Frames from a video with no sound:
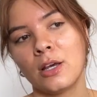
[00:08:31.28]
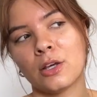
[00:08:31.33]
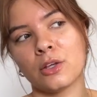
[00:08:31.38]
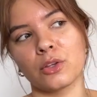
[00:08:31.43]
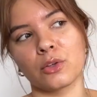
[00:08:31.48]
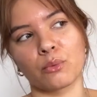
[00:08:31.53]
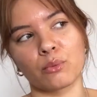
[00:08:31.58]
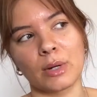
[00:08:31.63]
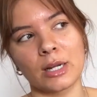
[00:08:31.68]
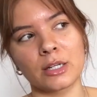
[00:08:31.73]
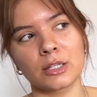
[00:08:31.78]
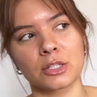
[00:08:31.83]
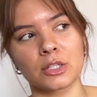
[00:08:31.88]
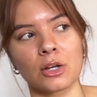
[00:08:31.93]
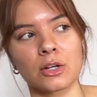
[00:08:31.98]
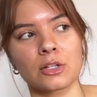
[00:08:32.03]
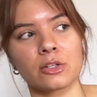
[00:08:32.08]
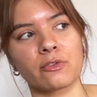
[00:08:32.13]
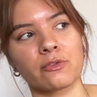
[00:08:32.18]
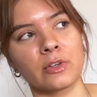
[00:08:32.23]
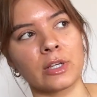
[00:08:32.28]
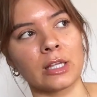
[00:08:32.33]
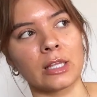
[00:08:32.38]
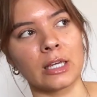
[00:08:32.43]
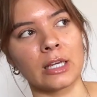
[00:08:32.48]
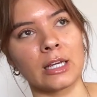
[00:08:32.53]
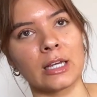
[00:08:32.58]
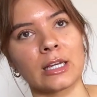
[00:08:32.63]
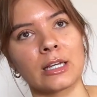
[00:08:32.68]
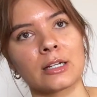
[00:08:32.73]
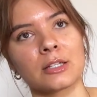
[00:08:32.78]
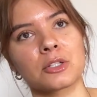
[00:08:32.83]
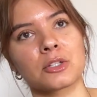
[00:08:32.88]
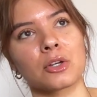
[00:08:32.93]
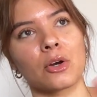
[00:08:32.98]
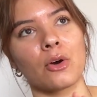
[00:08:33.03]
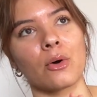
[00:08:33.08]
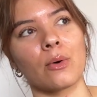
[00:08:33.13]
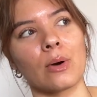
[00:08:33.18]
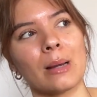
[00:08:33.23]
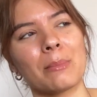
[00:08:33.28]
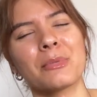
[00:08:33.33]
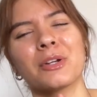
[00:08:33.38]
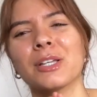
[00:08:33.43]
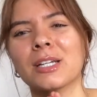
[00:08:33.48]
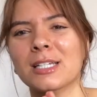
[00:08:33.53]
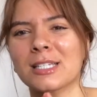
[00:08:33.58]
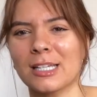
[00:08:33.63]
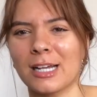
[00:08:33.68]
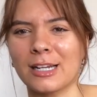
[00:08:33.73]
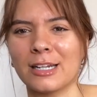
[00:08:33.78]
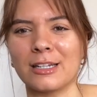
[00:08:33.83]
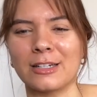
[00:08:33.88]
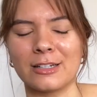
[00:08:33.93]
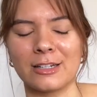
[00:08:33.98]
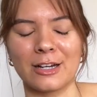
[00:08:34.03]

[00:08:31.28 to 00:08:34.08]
the Renaissance feeling. So I'm really excited.